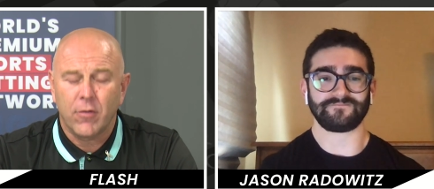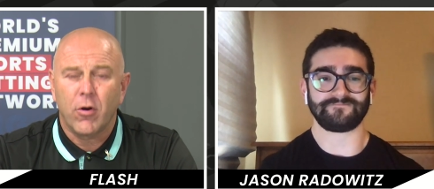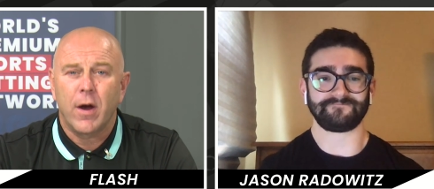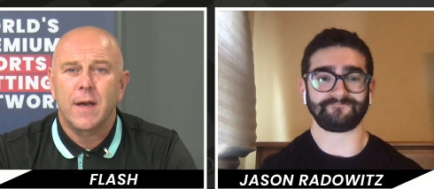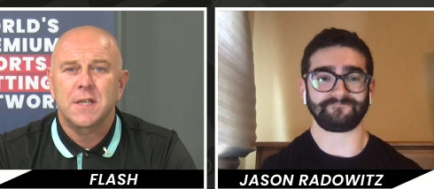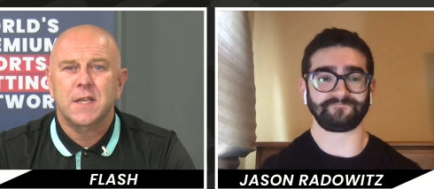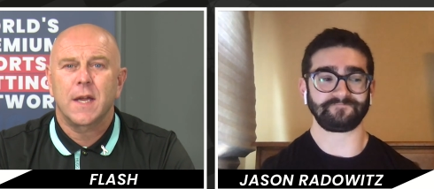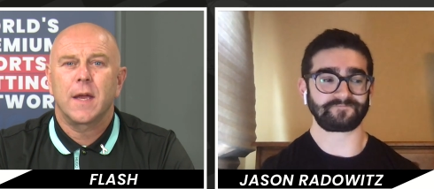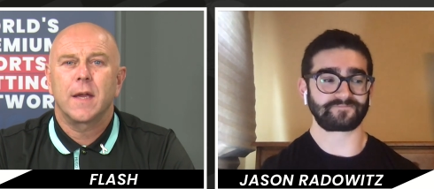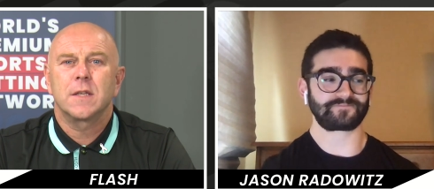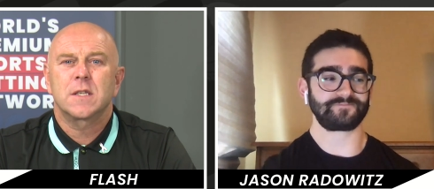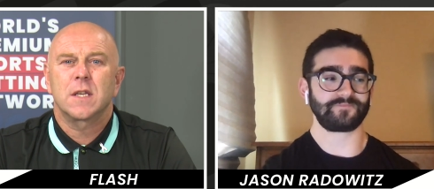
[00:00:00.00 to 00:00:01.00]
Speaker 1: Right, let's get
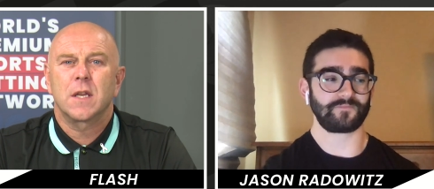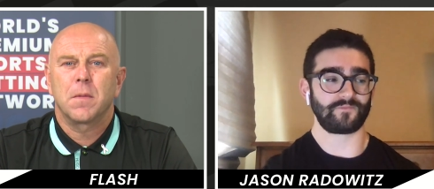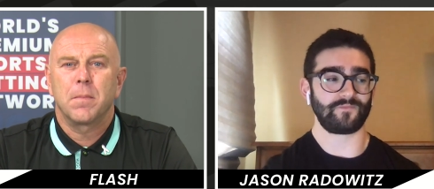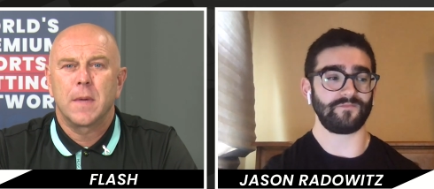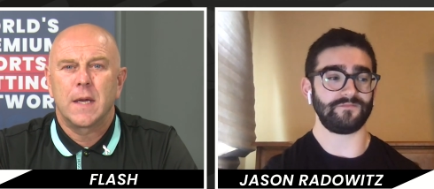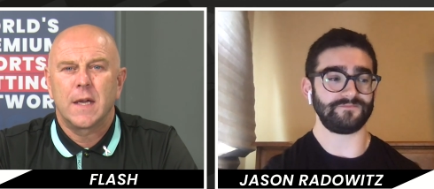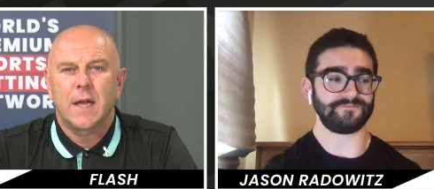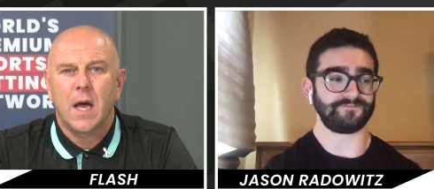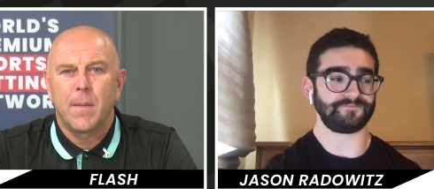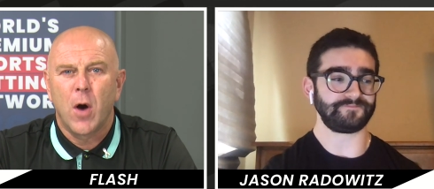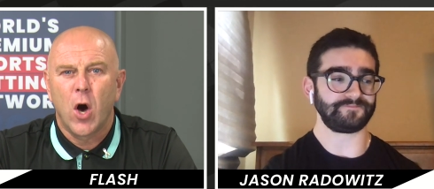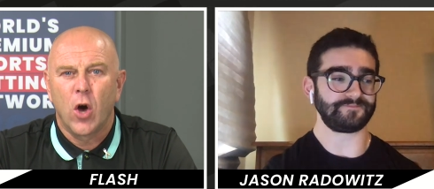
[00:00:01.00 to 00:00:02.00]
into the meat.
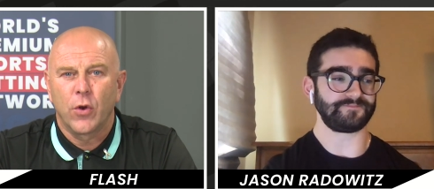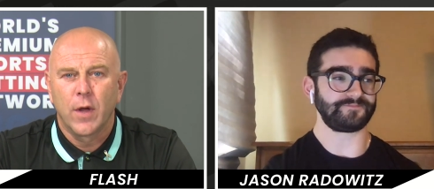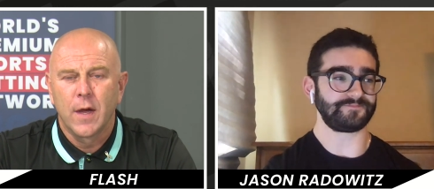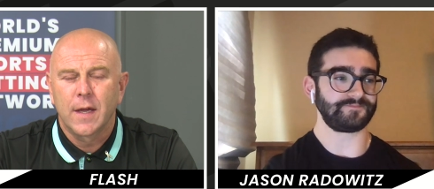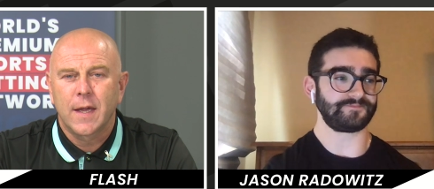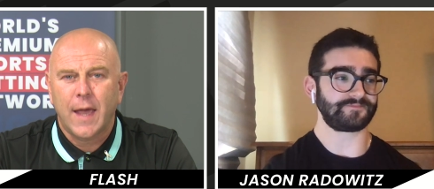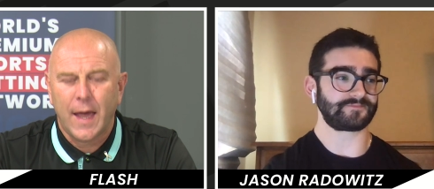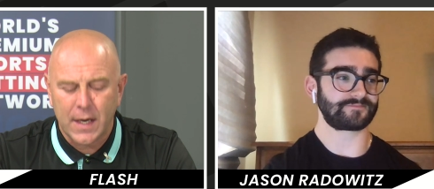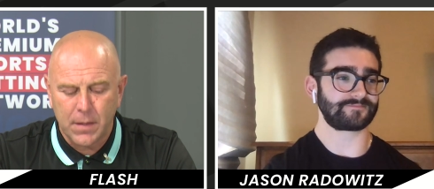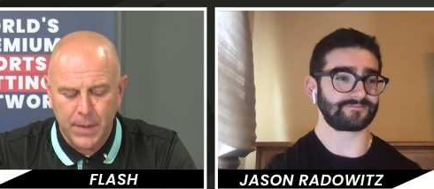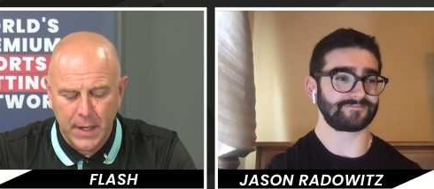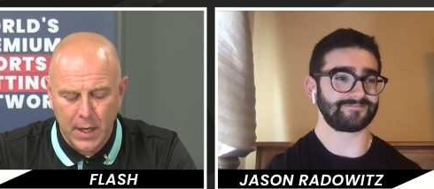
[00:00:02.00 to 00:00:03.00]
Come on.
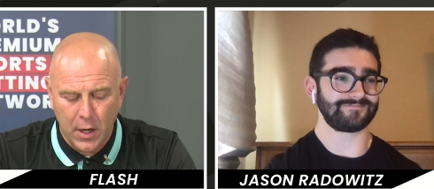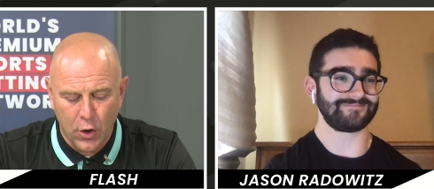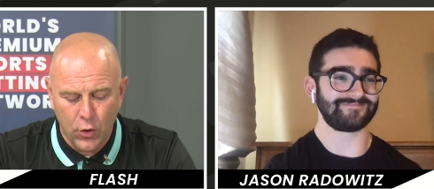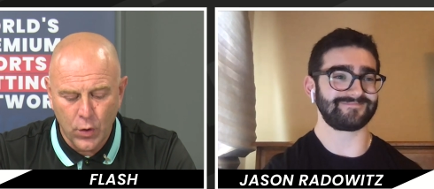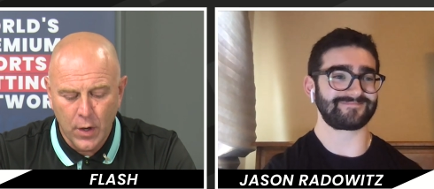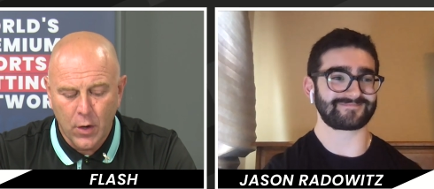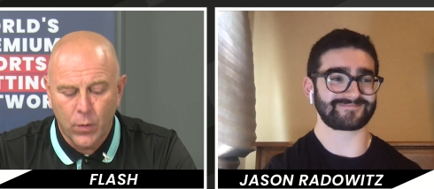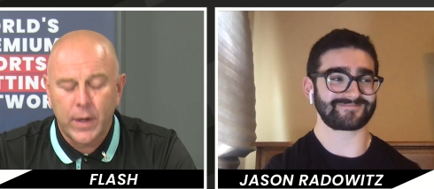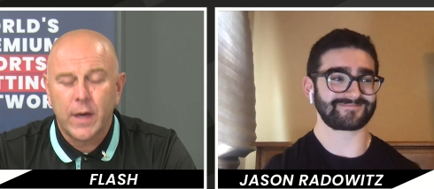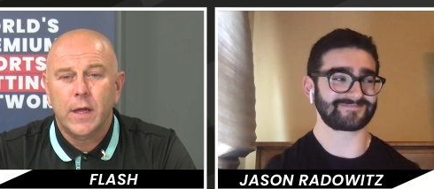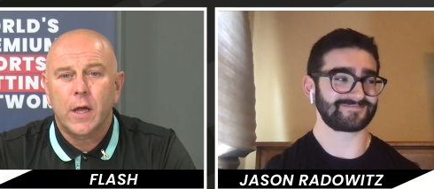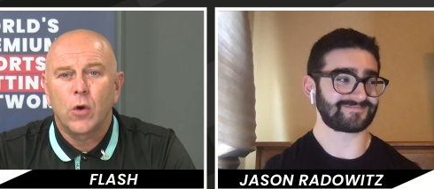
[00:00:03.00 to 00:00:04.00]
KBO, we're
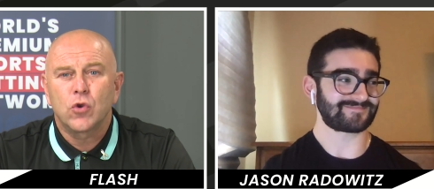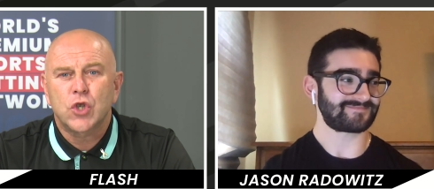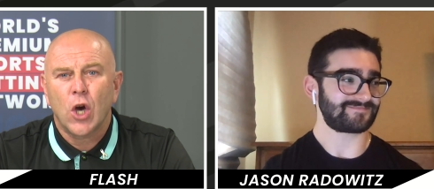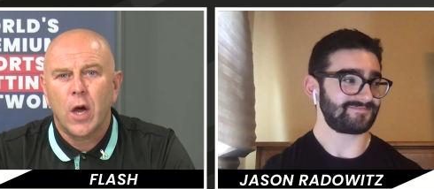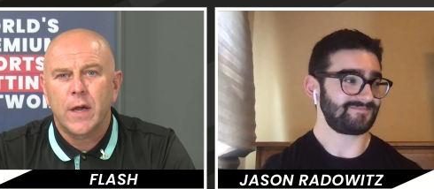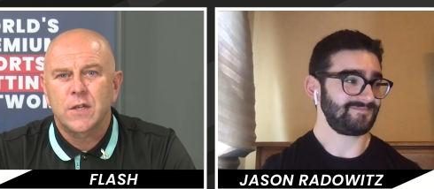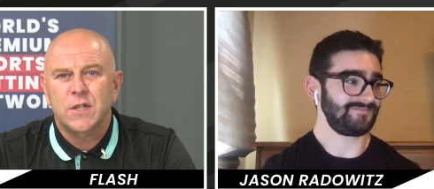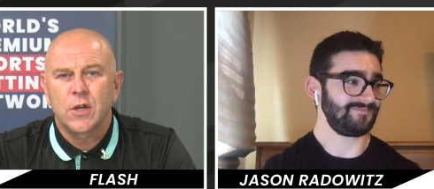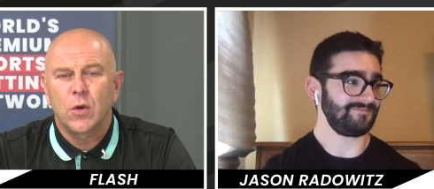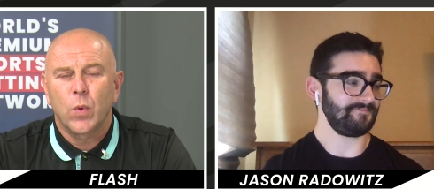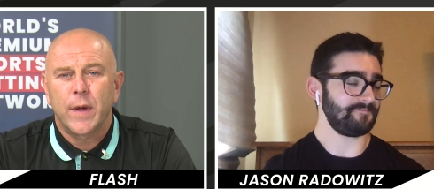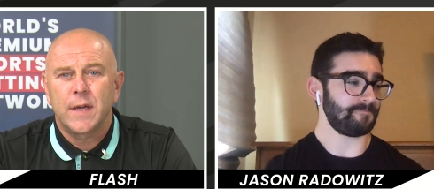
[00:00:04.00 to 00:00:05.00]
going to go Tigers and
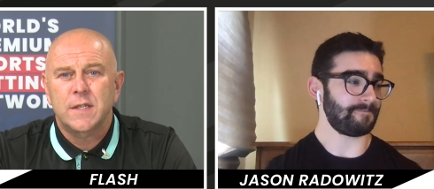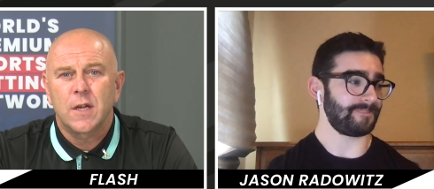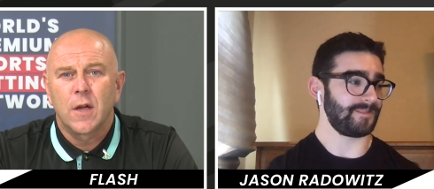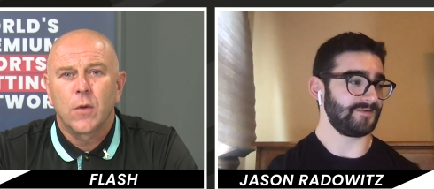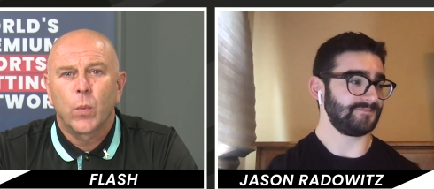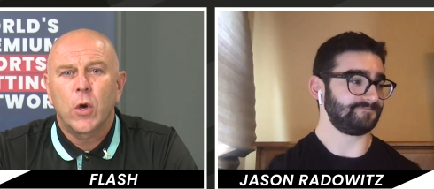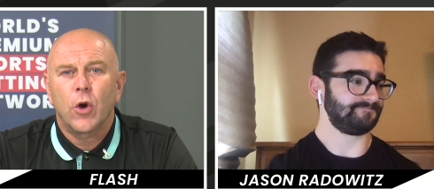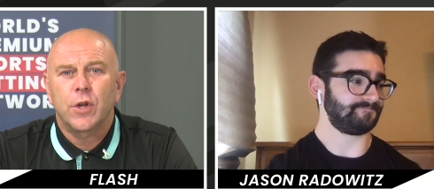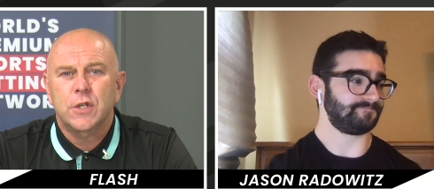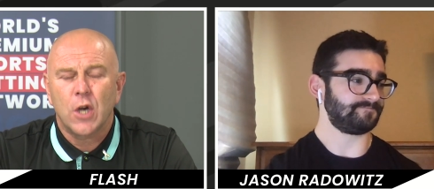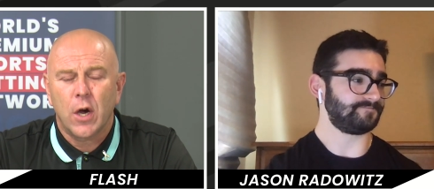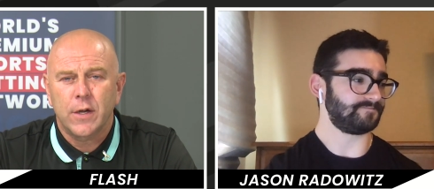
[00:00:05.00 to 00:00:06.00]
the Wiz. We got
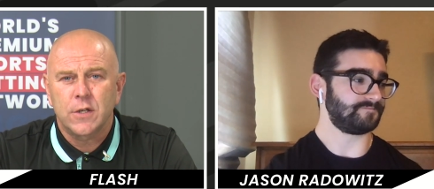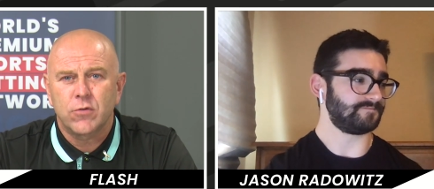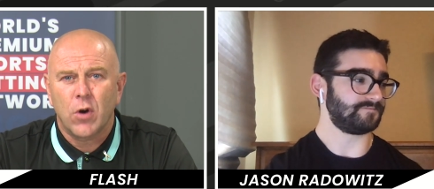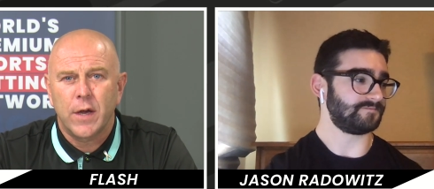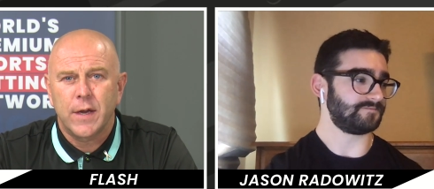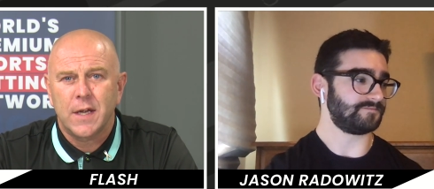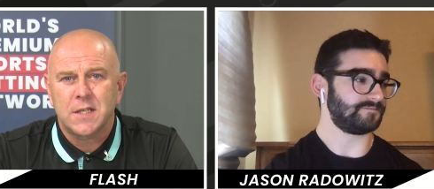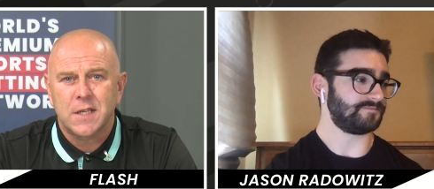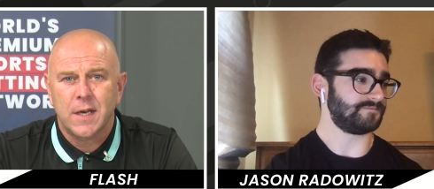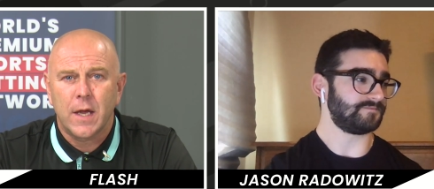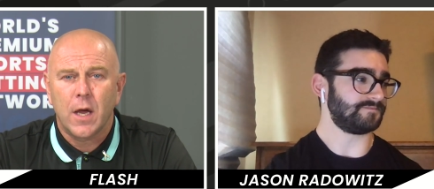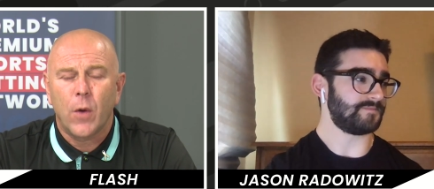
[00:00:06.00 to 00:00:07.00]
the Tigers right
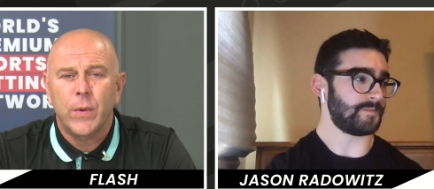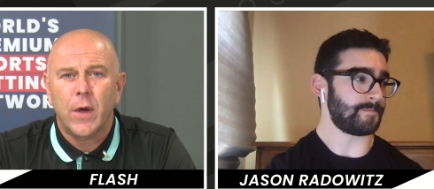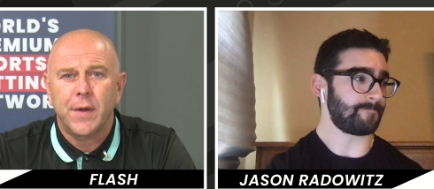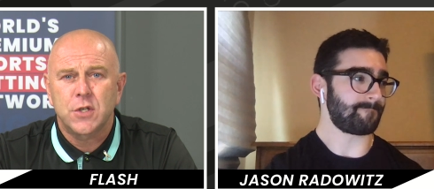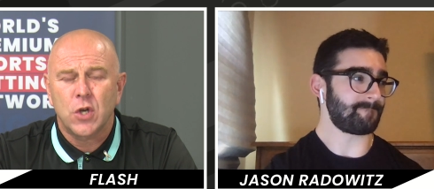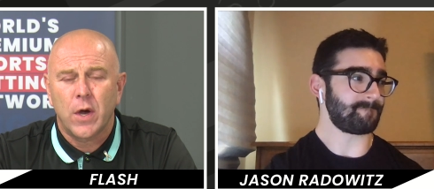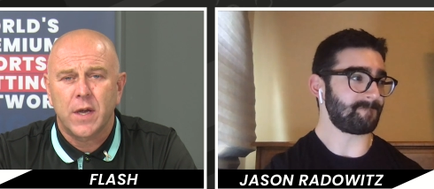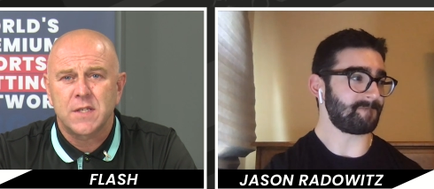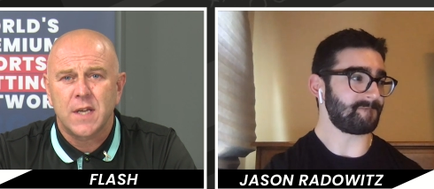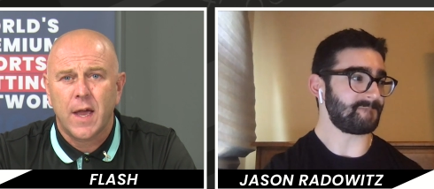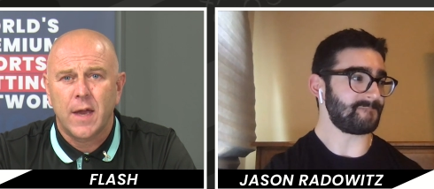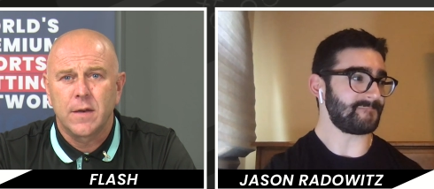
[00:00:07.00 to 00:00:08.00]
yesterday. Are we going Tigers
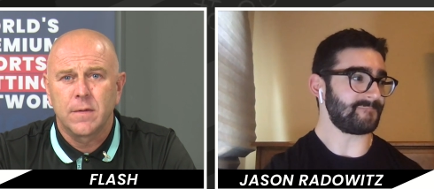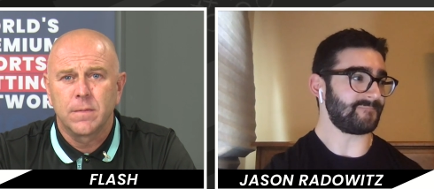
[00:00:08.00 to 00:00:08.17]
again?